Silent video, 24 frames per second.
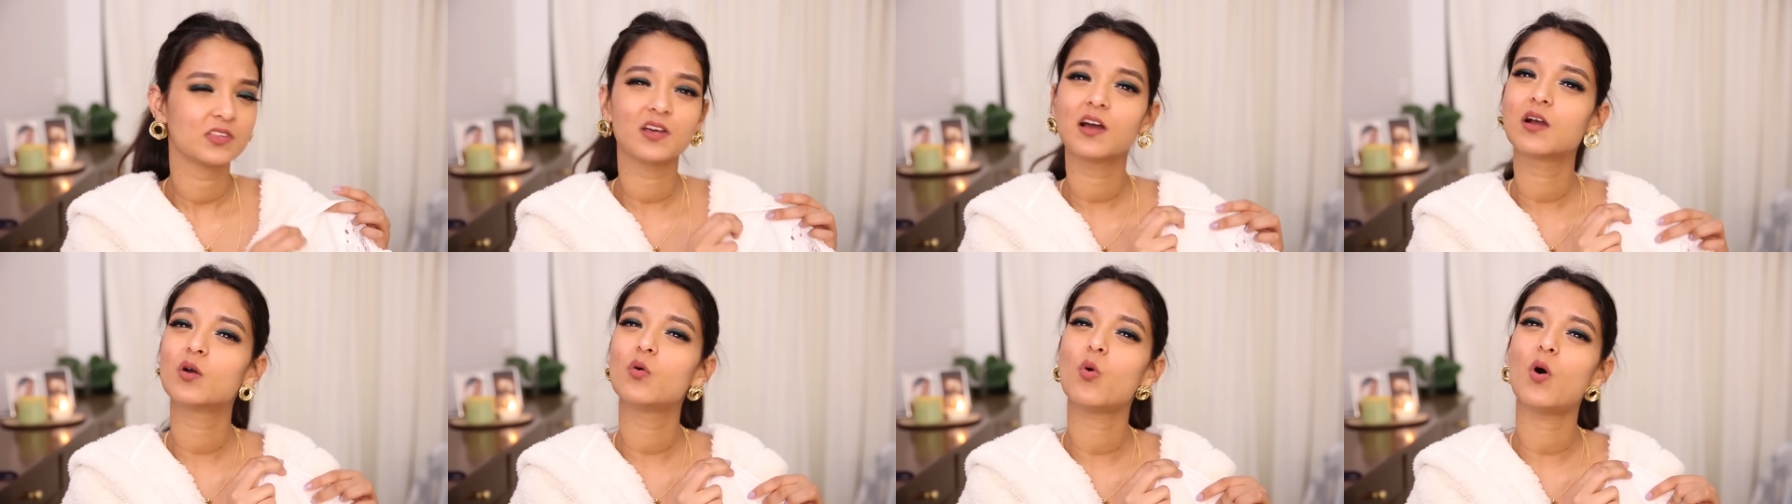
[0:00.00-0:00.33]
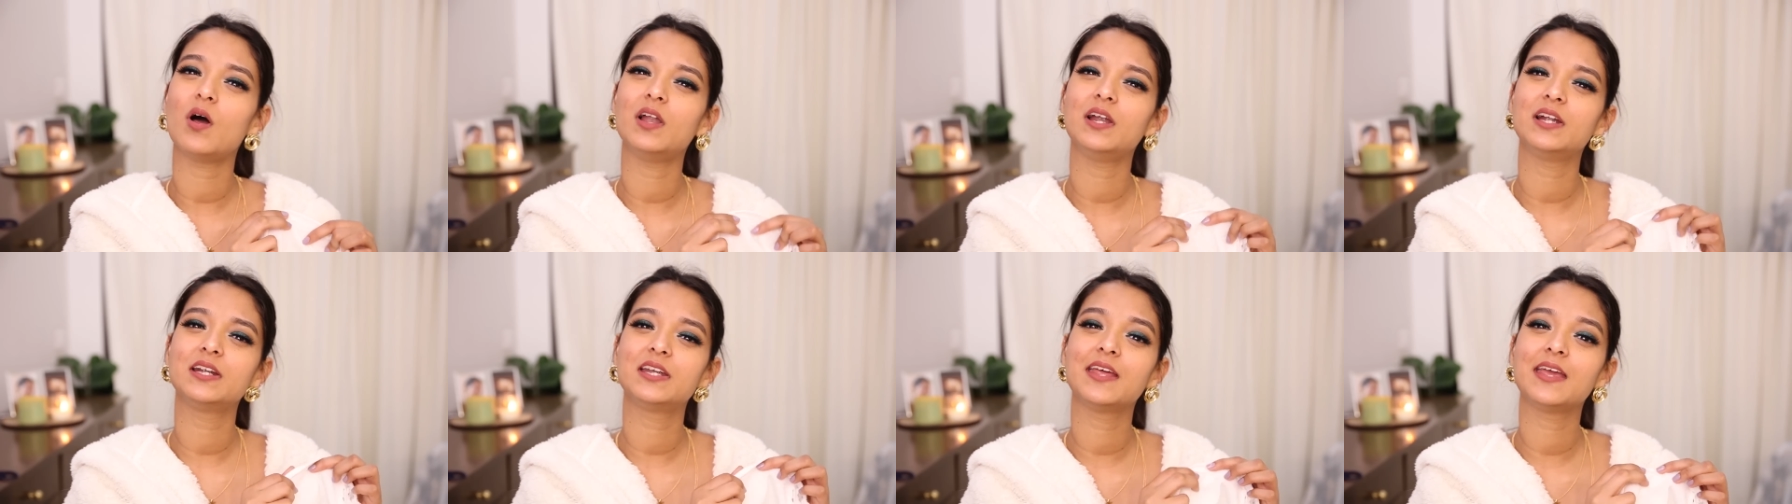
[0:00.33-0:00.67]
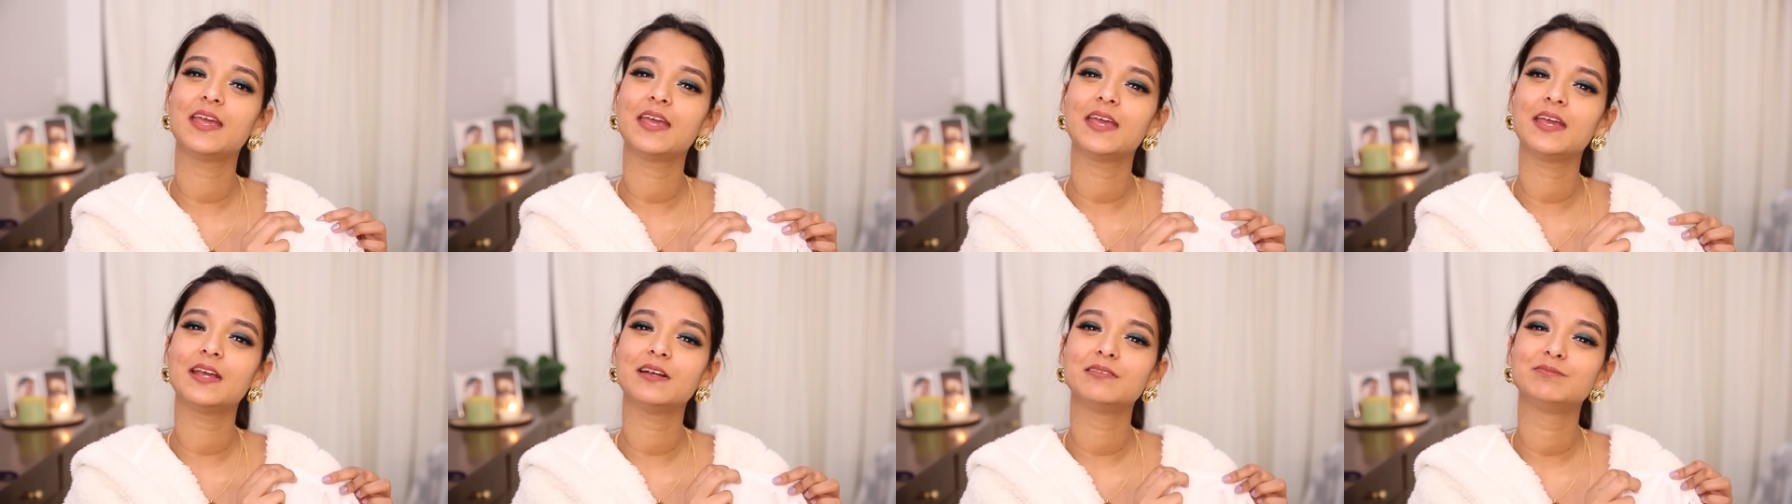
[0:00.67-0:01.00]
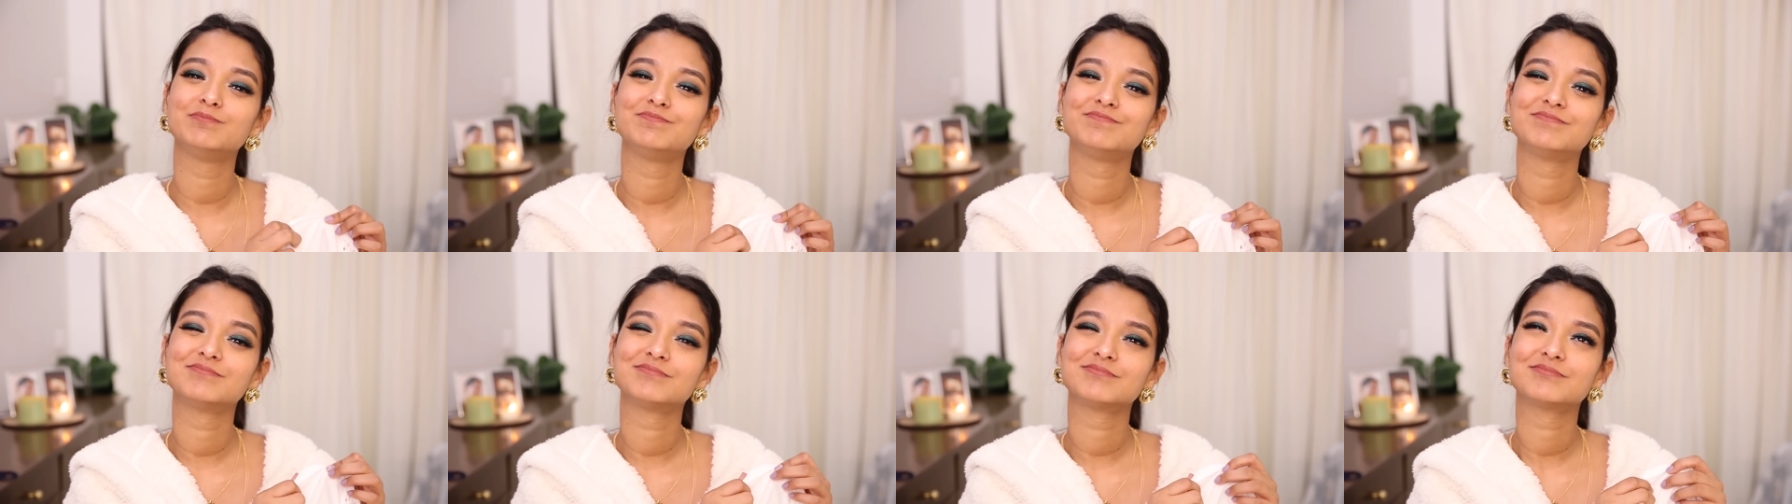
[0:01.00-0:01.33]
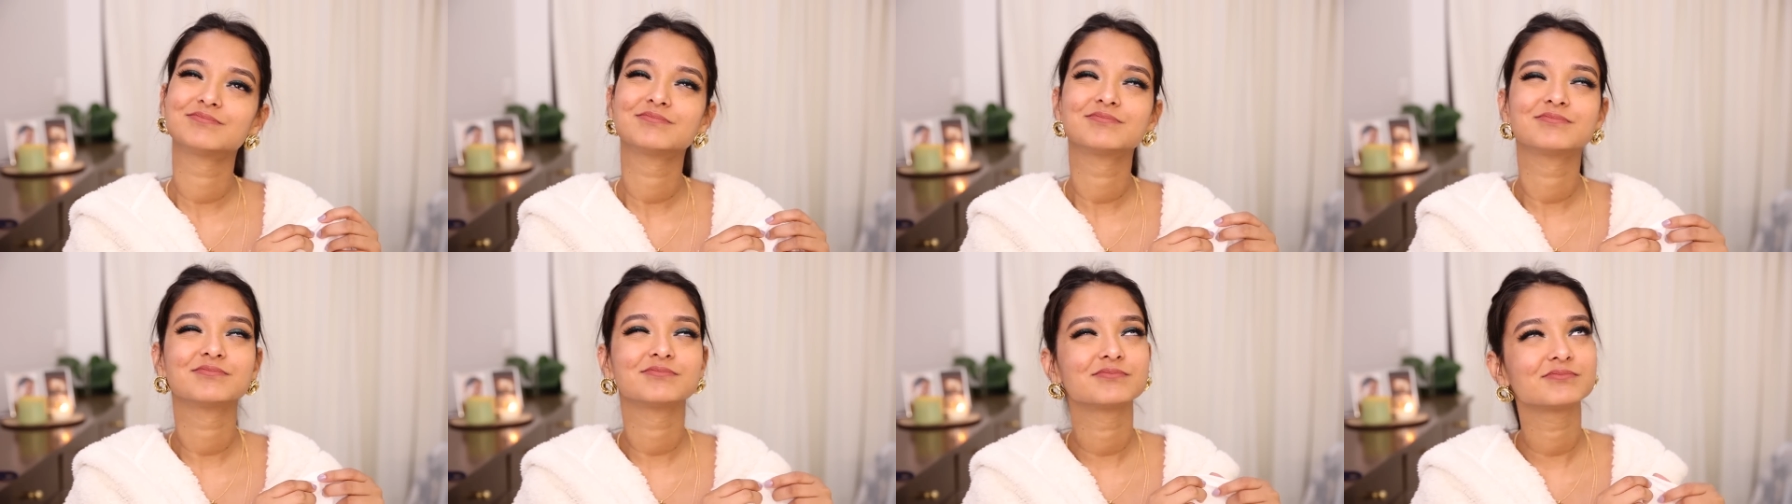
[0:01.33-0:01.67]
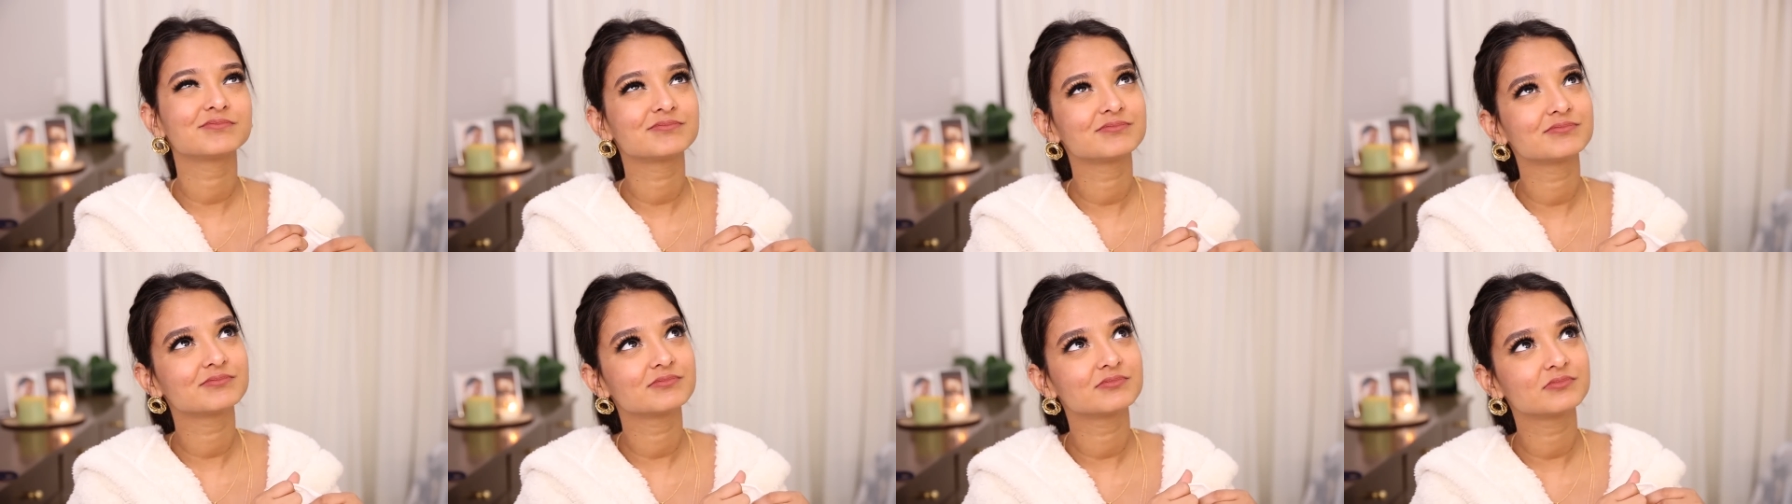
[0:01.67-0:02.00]
The quality,
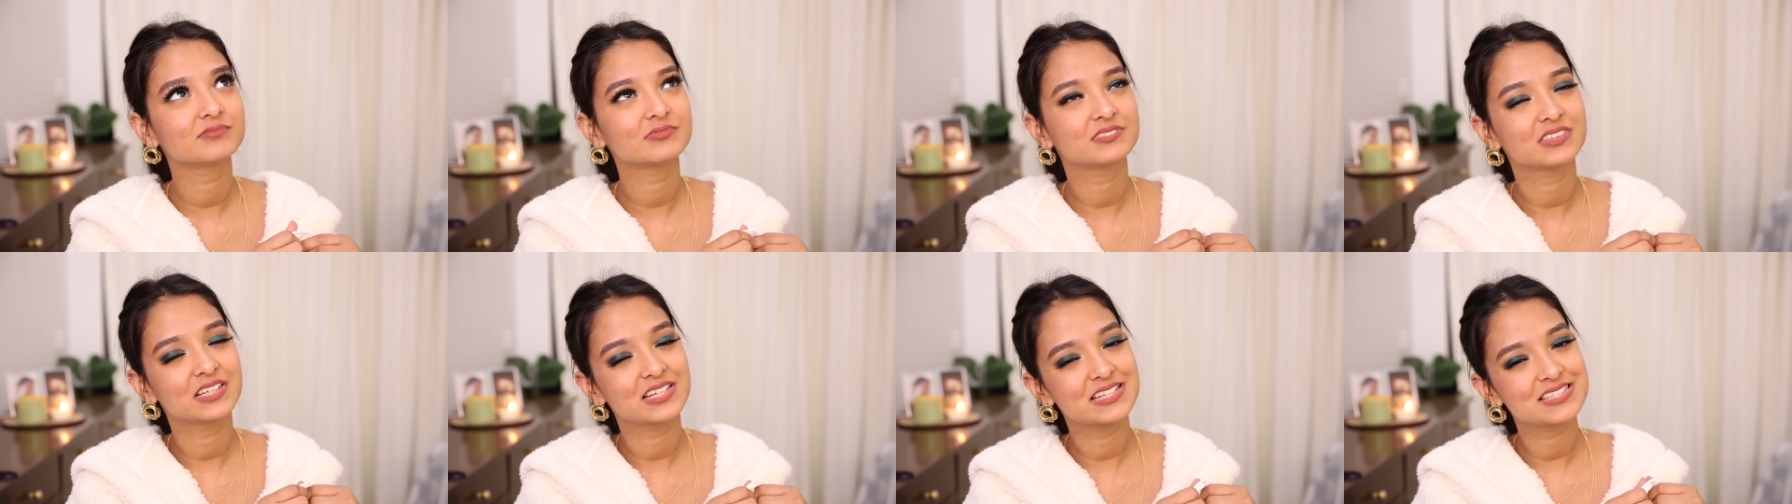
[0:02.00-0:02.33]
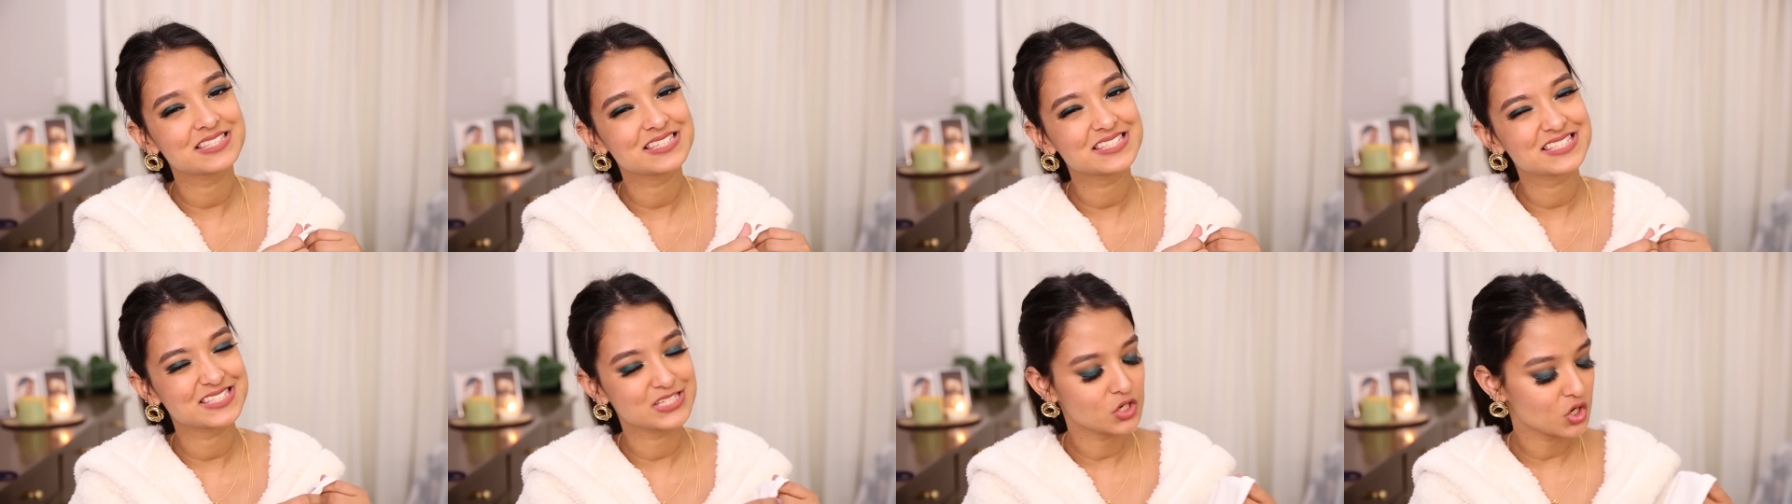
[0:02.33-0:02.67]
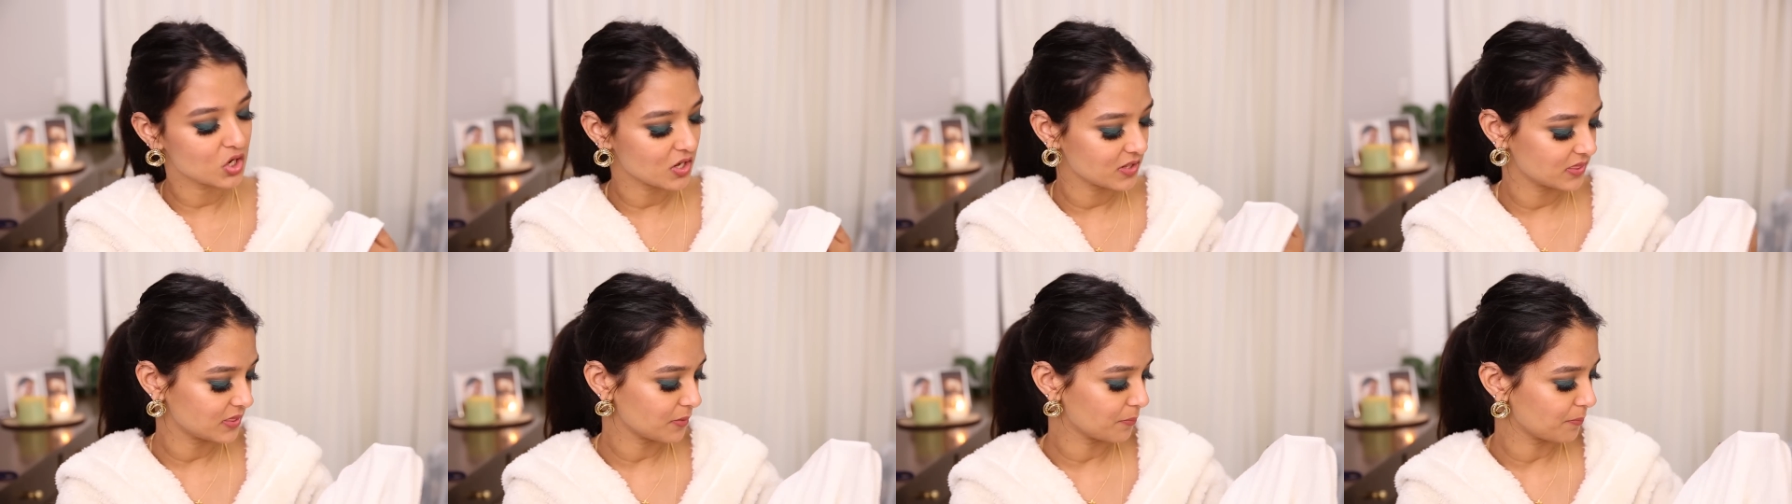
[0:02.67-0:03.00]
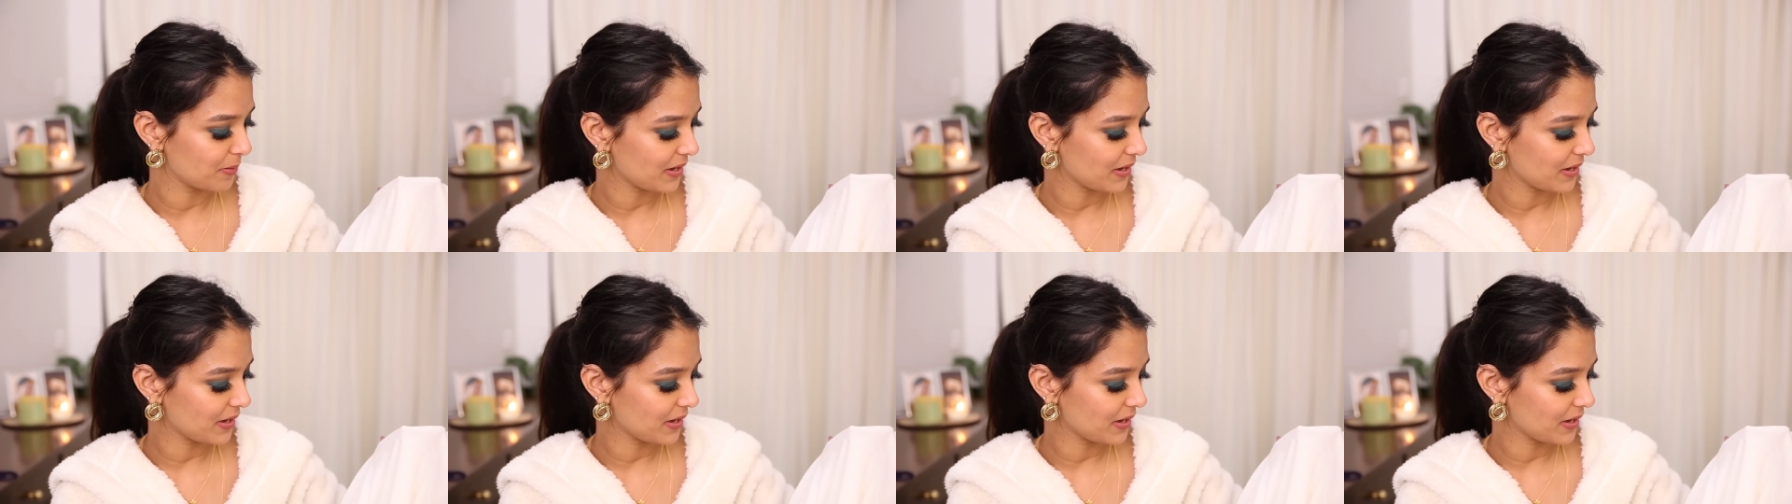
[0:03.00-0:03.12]
It's not the